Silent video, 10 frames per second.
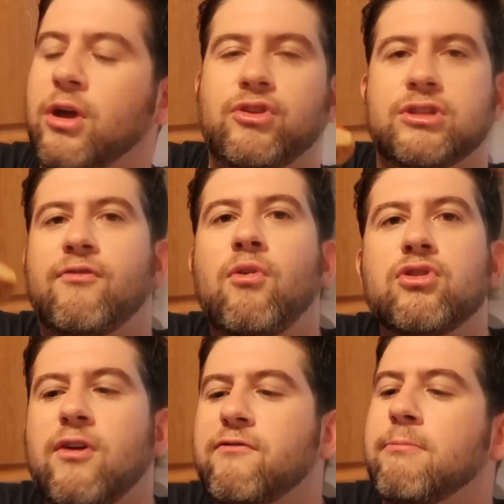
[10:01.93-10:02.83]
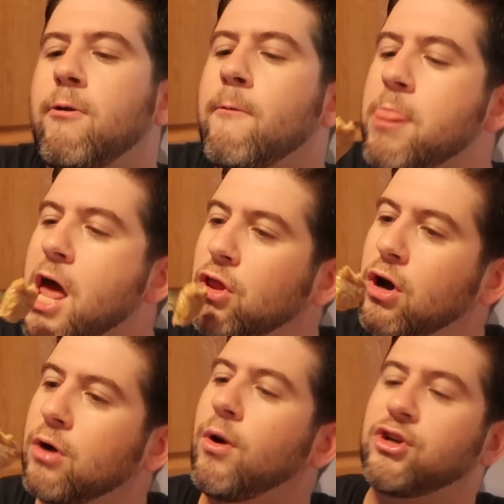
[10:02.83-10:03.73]
Look, it just falls off the bone. And
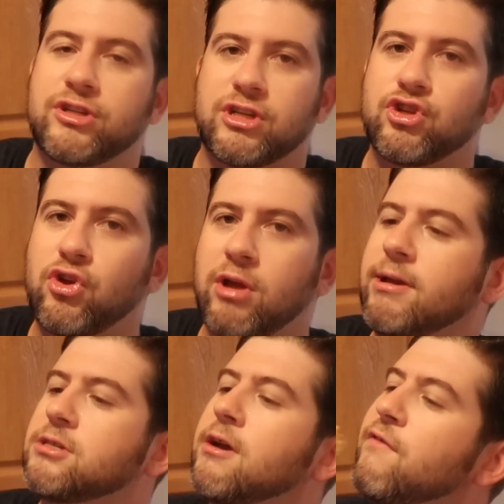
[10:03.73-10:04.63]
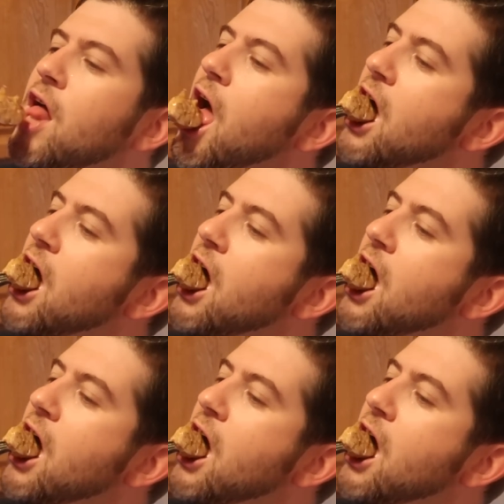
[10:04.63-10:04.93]
look, watch this, I'll show you myself.